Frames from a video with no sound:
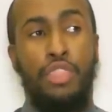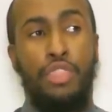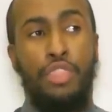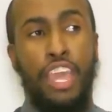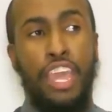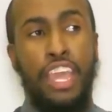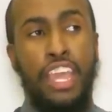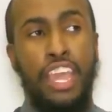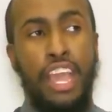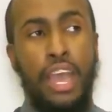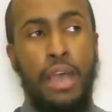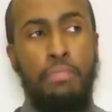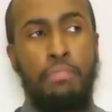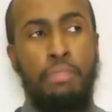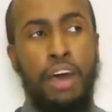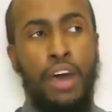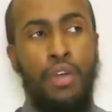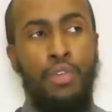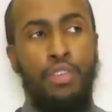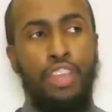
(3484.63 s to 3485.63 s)
Think
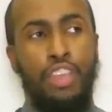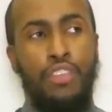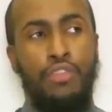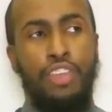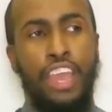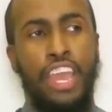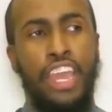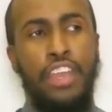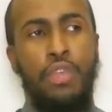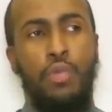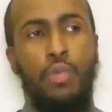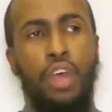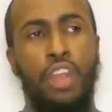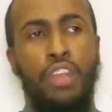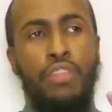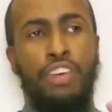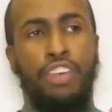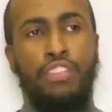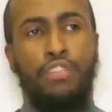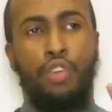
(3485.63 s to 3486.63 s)
about if any
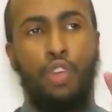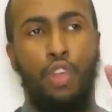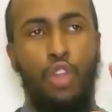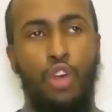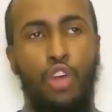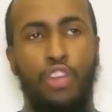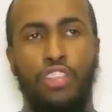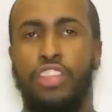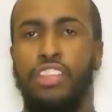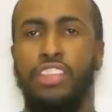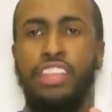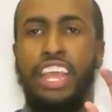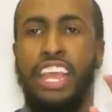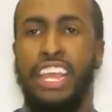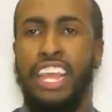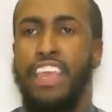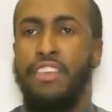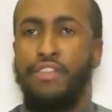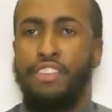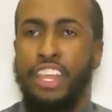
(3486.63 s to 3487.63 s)
one of us got locked into
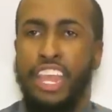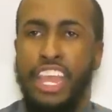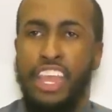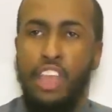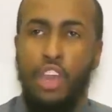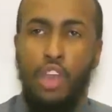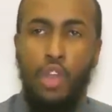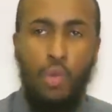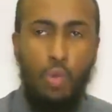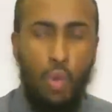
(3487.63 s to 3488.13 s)
that cave today.